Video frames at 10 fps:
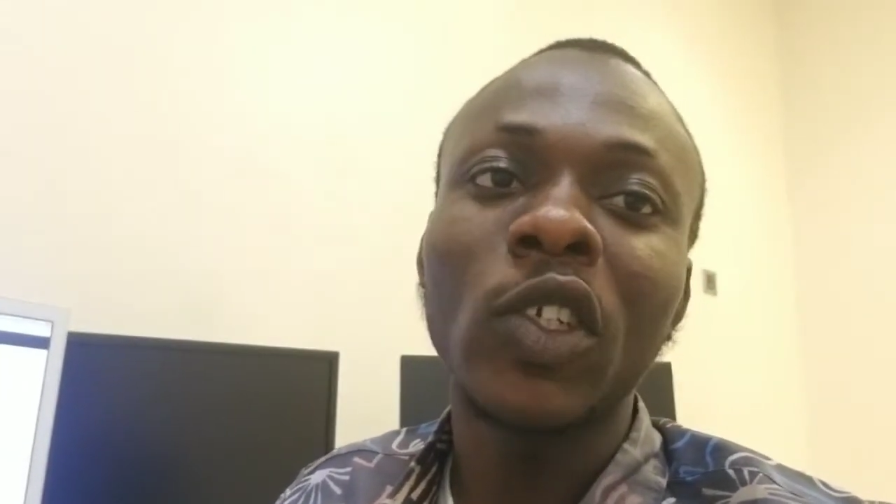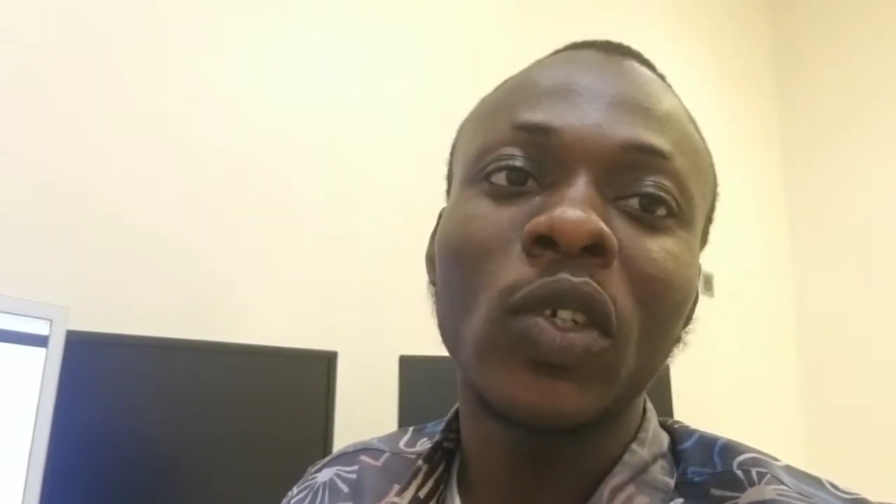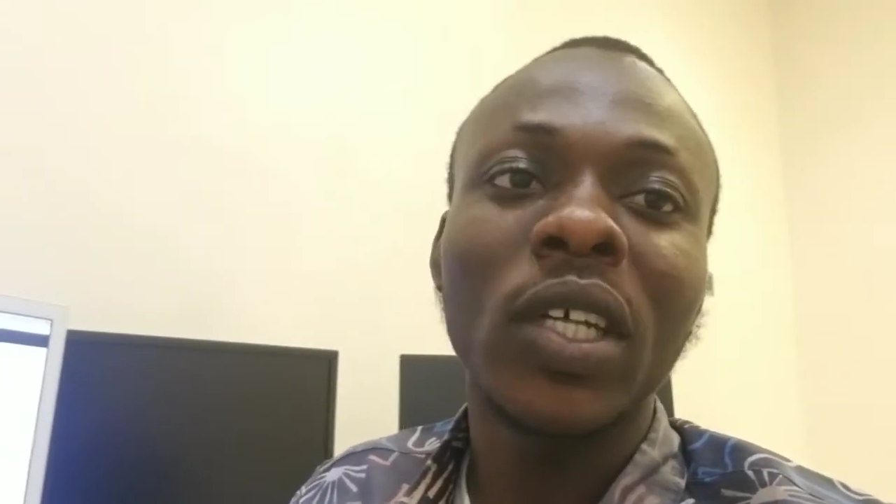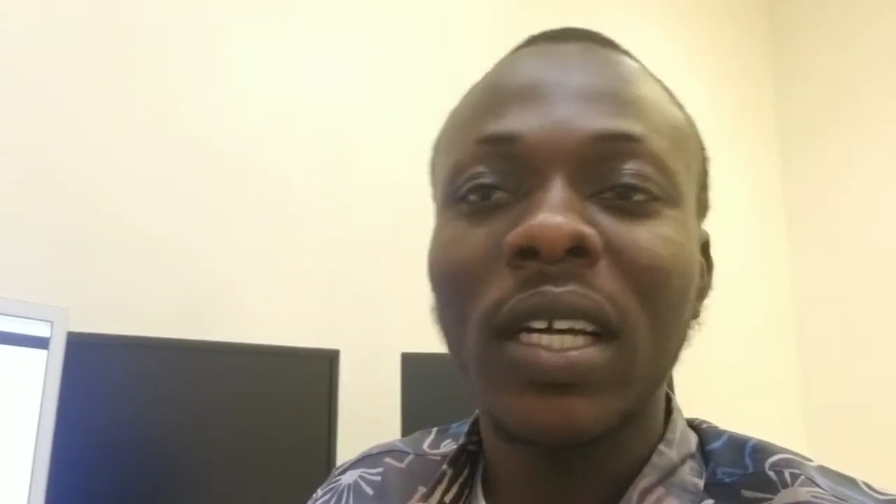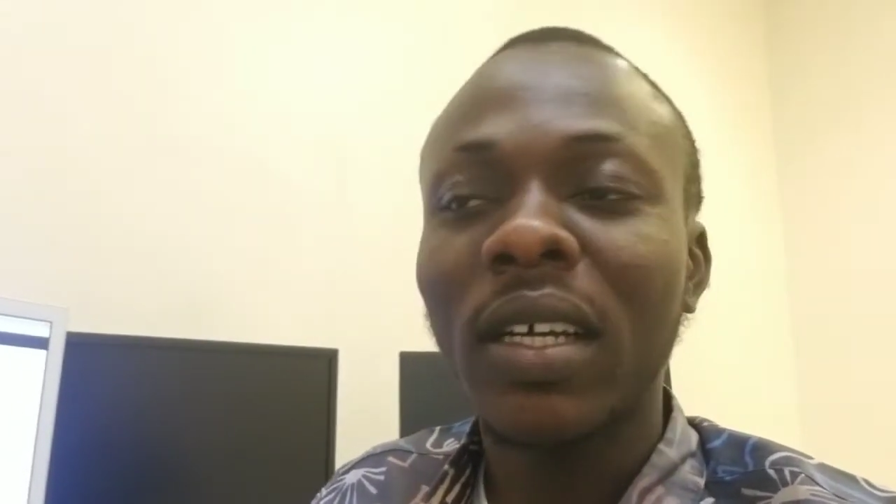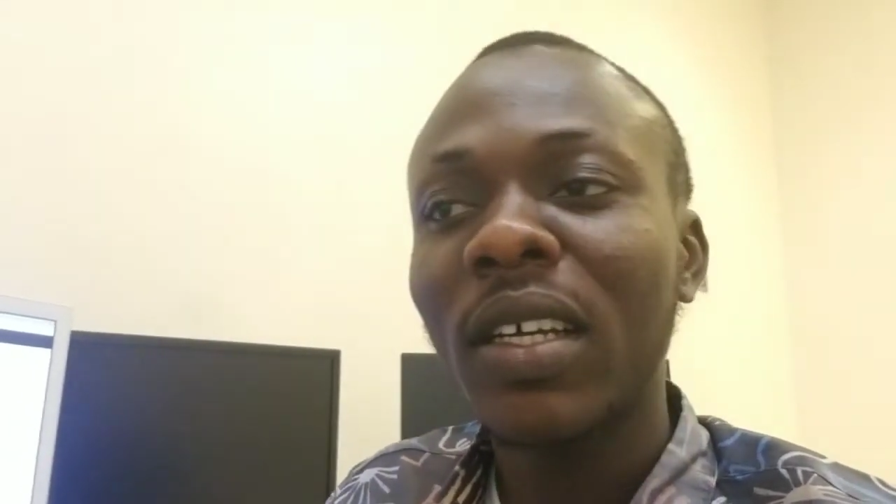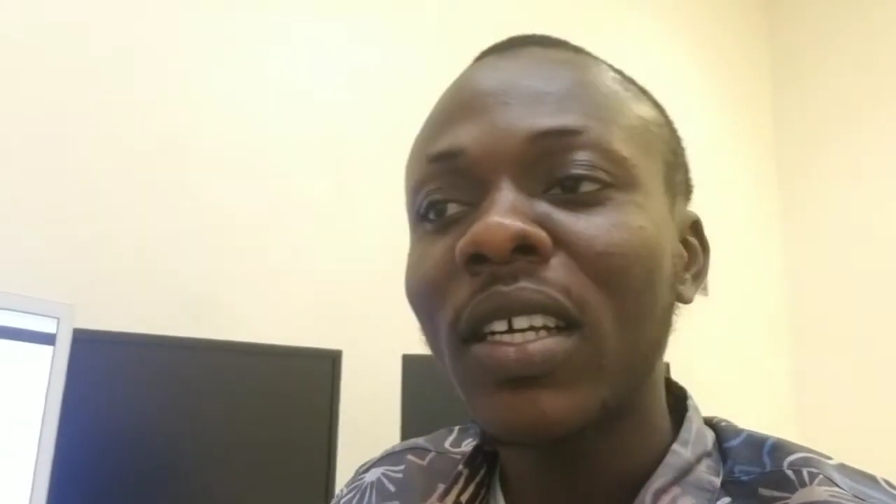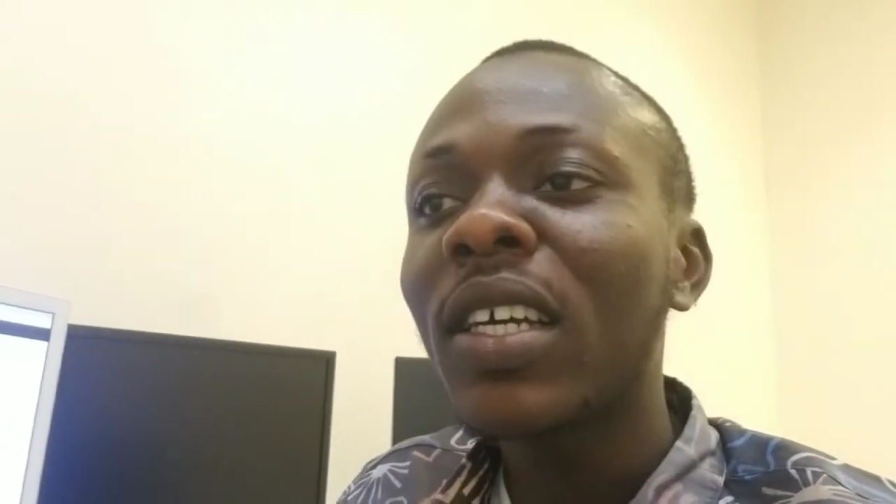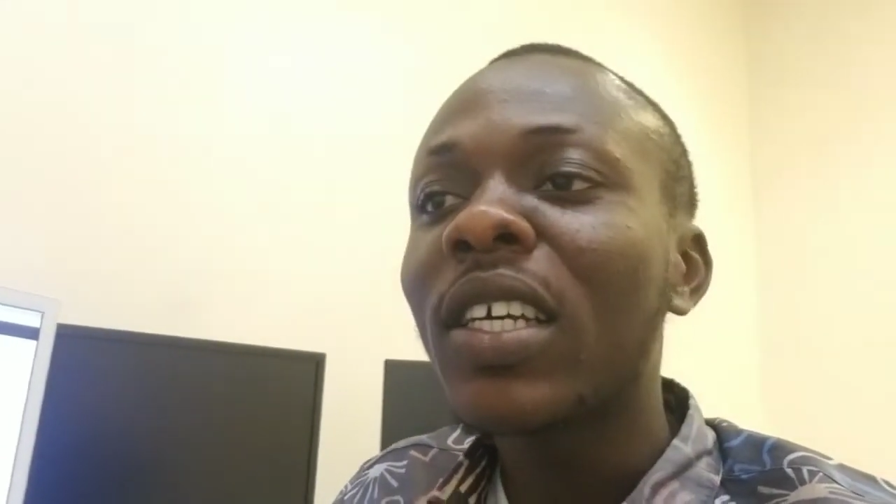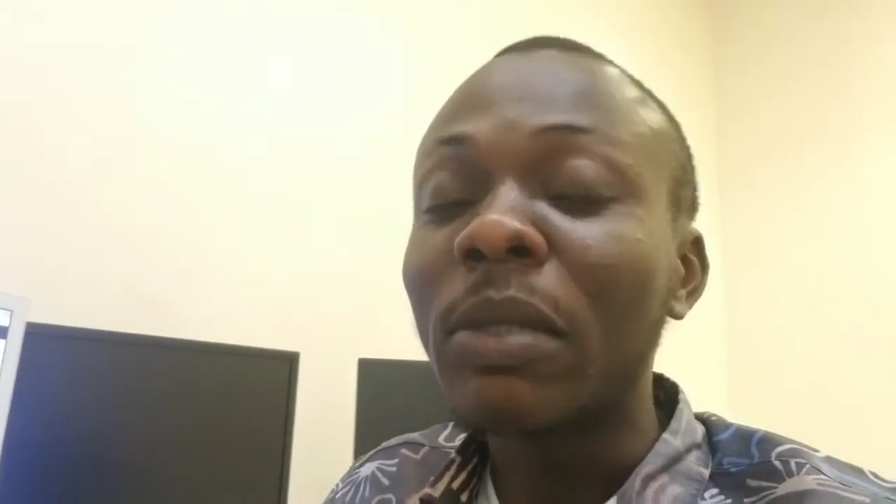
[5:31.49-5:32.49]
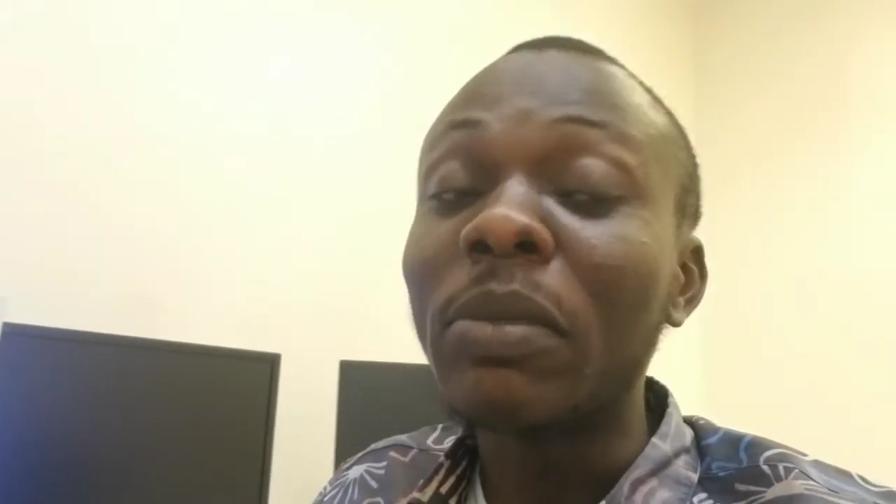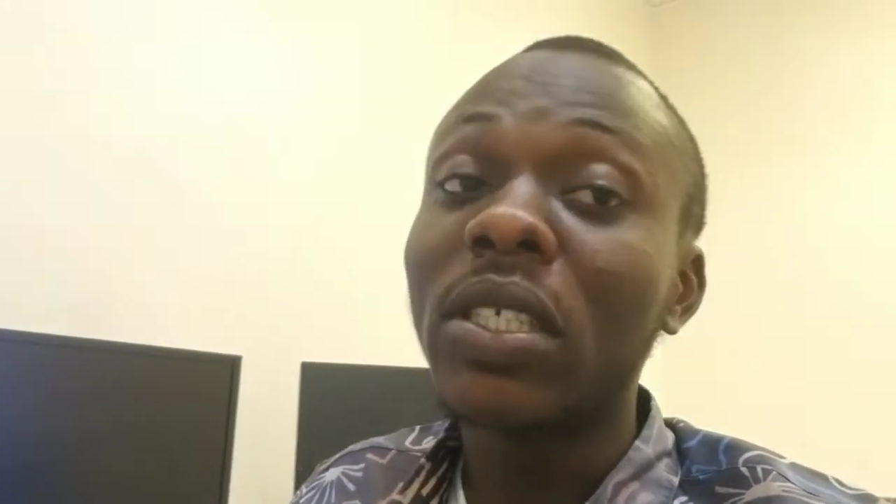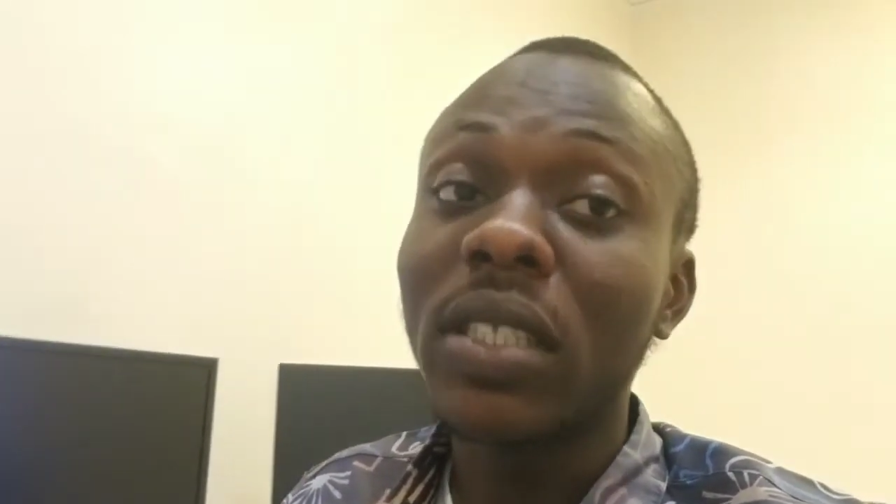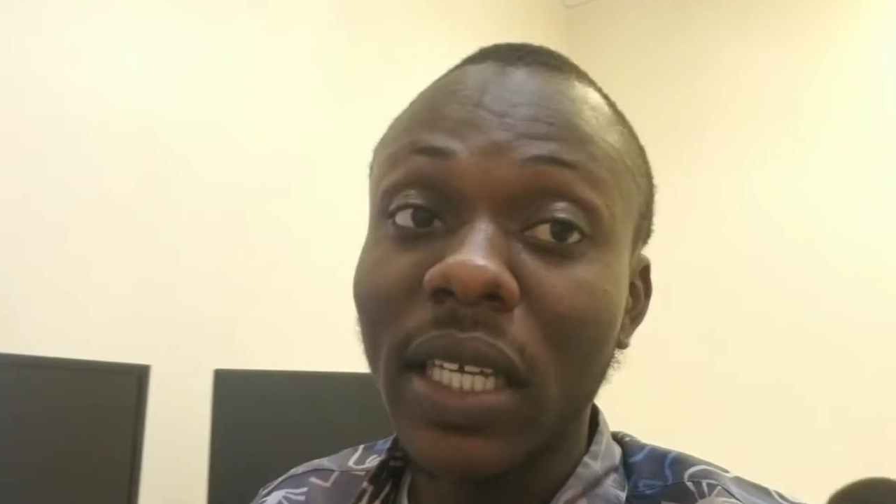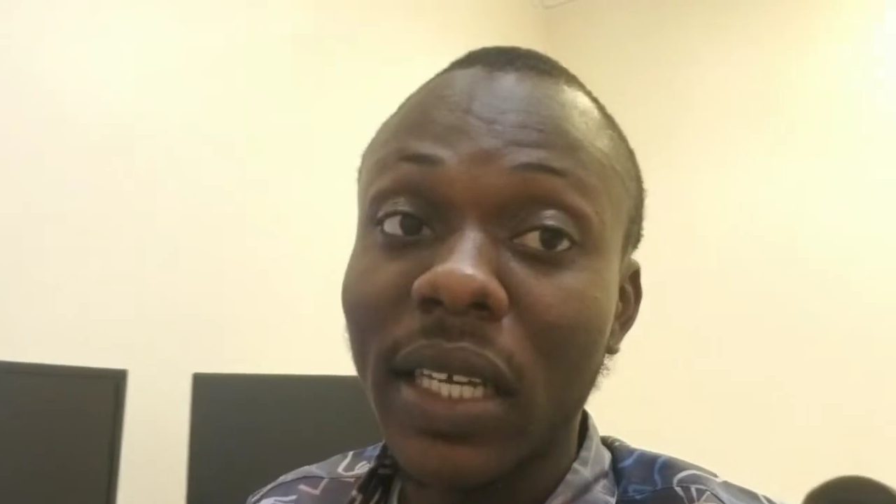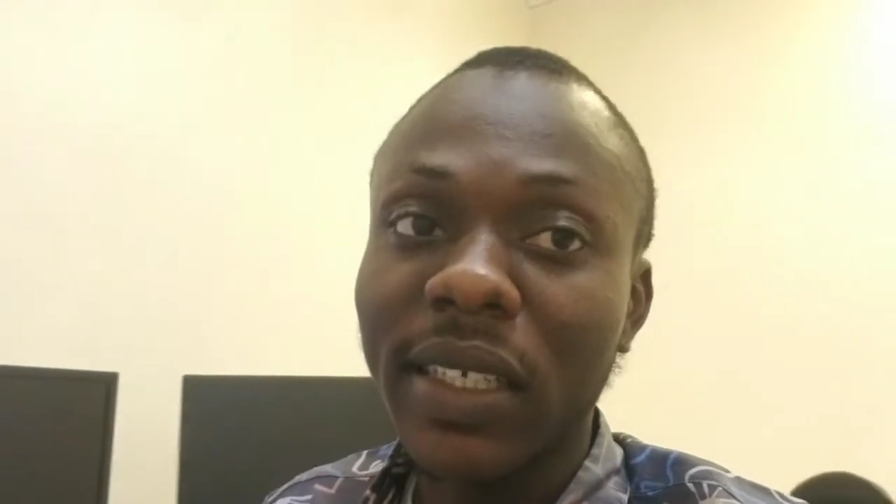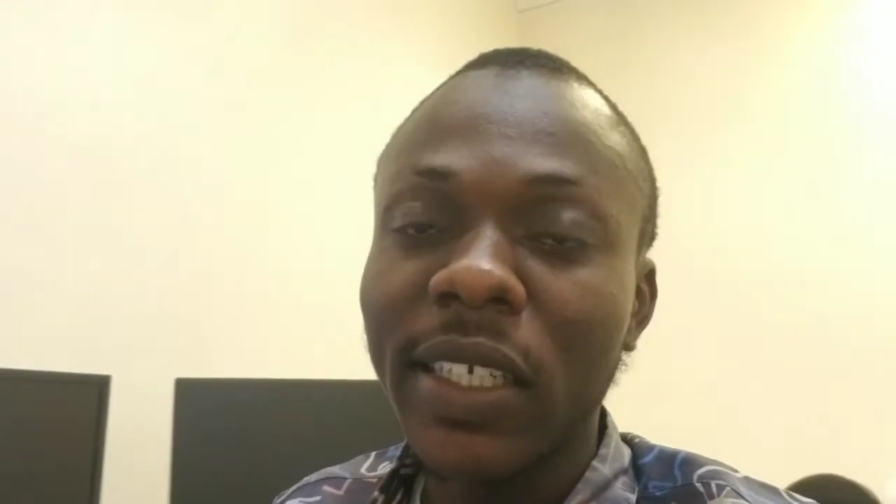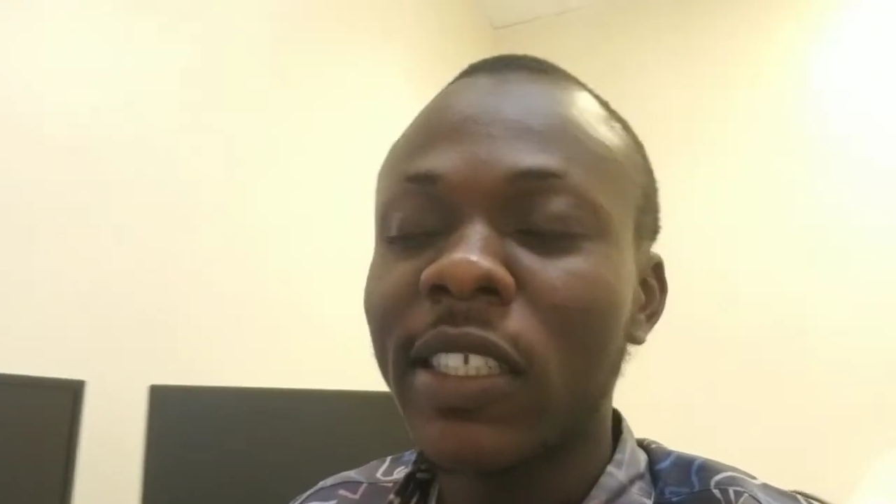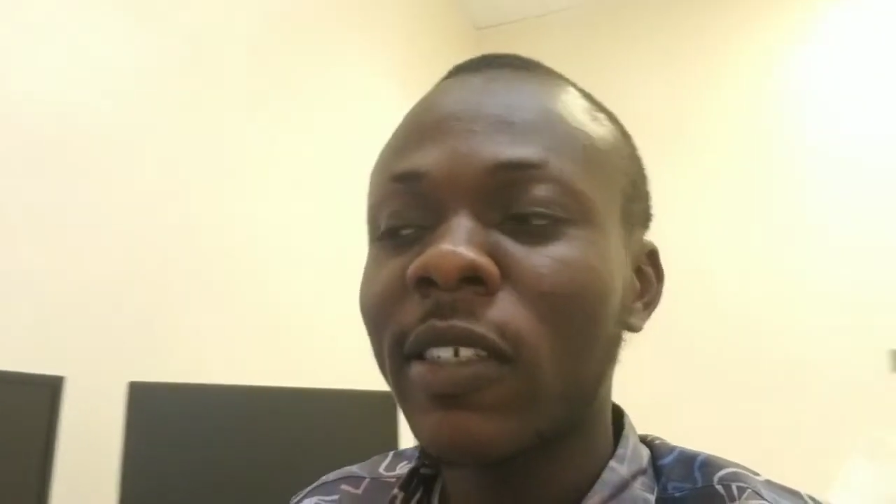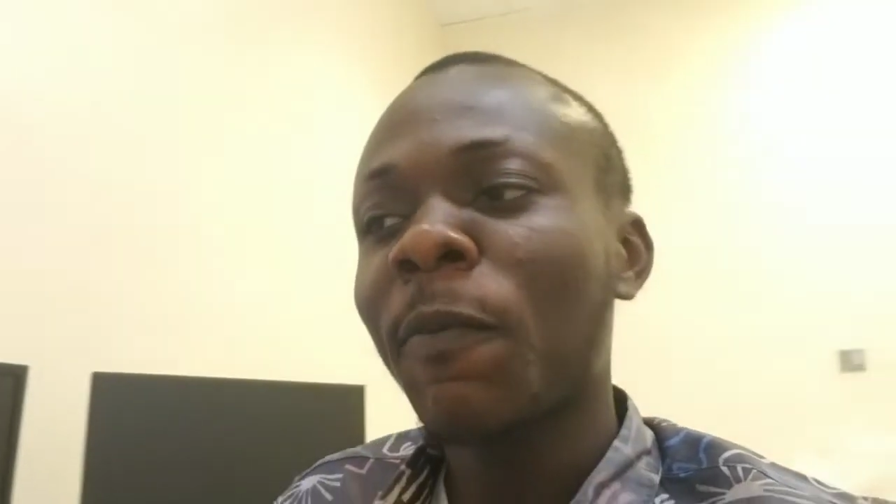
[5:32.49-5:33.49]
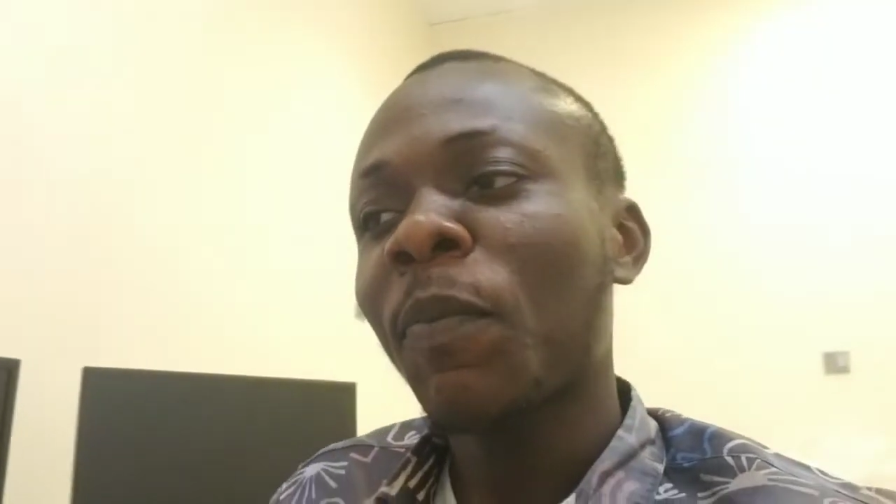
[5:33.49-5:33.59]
other imaging techniques.